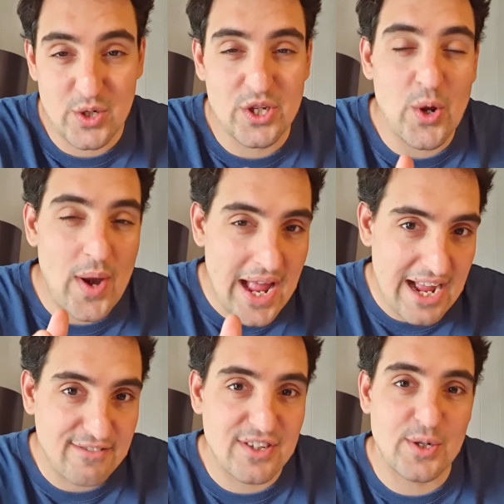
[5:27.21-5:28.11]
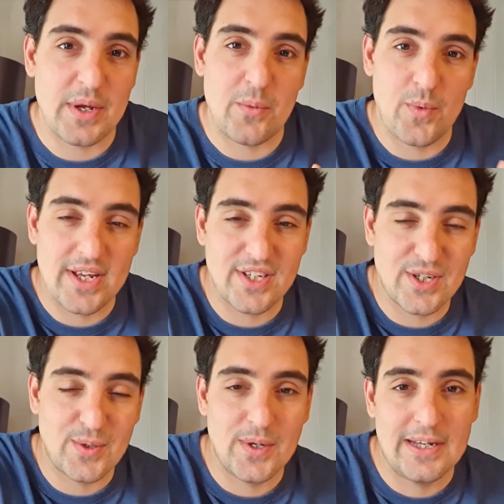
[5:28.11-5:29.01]
You don't have to do it in week
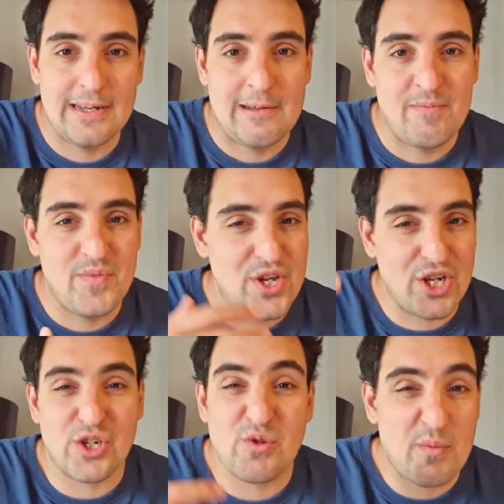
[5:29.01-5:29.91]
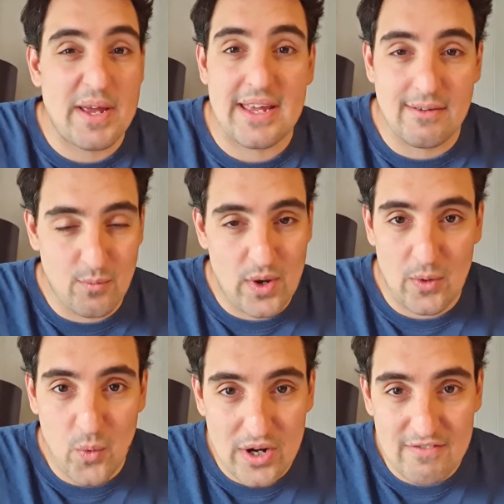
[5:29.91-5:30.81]
2. You can just repeat
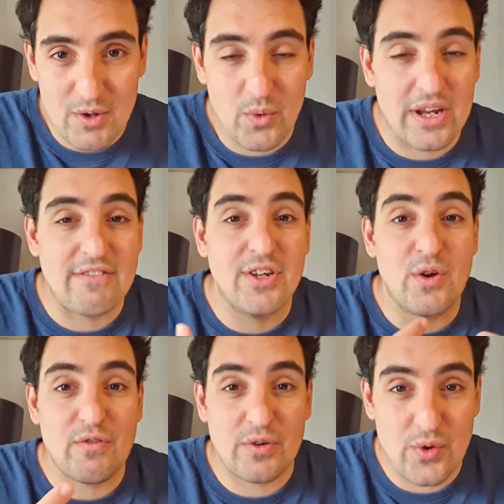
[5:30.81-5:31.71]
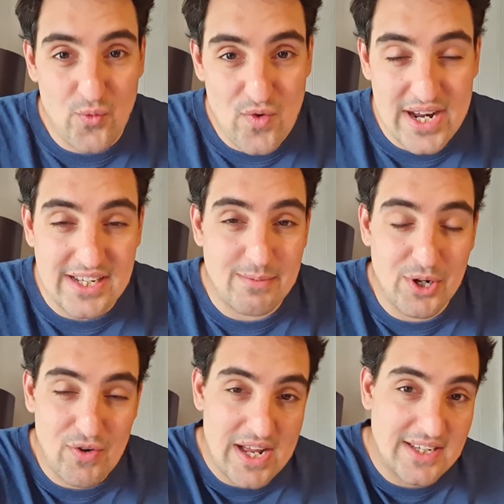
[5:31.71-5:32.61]
week 1 if you want, if you don't feel you're ready to
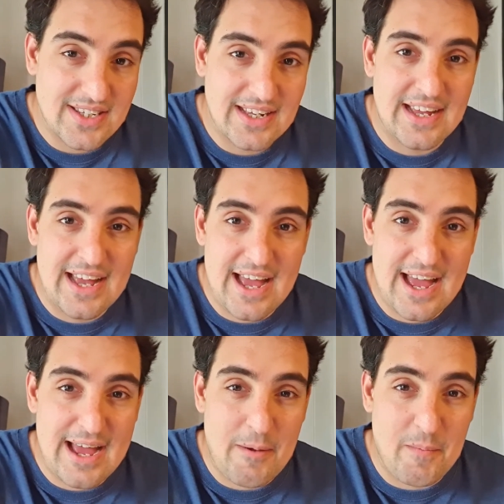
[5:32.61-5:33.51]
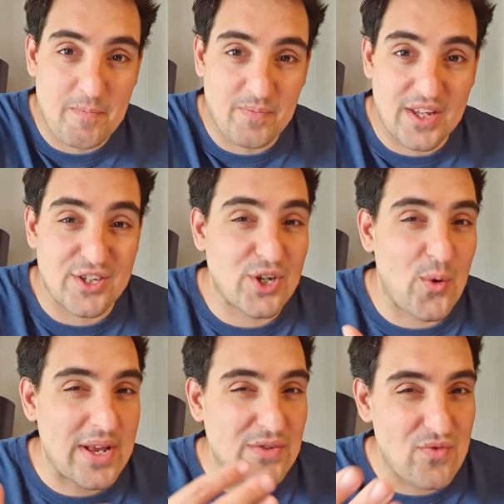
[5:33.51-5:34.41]
progress.
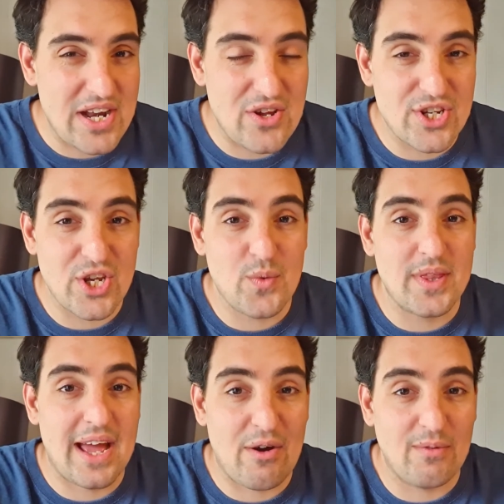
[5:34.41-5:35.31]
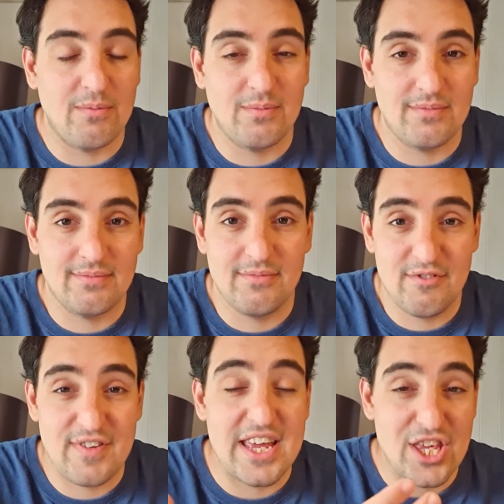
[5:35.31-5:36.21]
So it's really on you with how
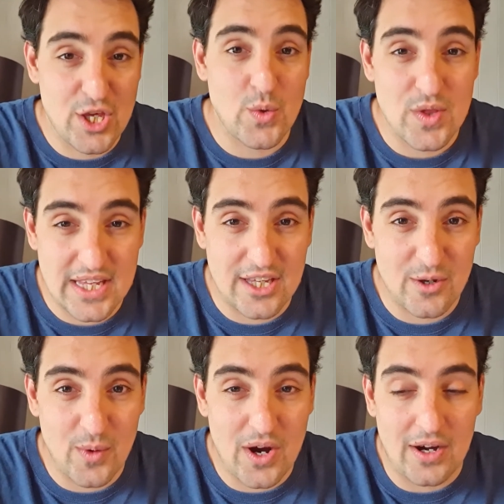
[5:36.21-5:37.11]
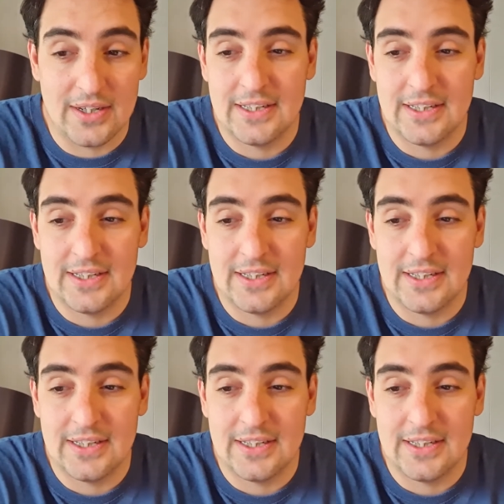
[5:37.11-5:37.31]
fit you think you are.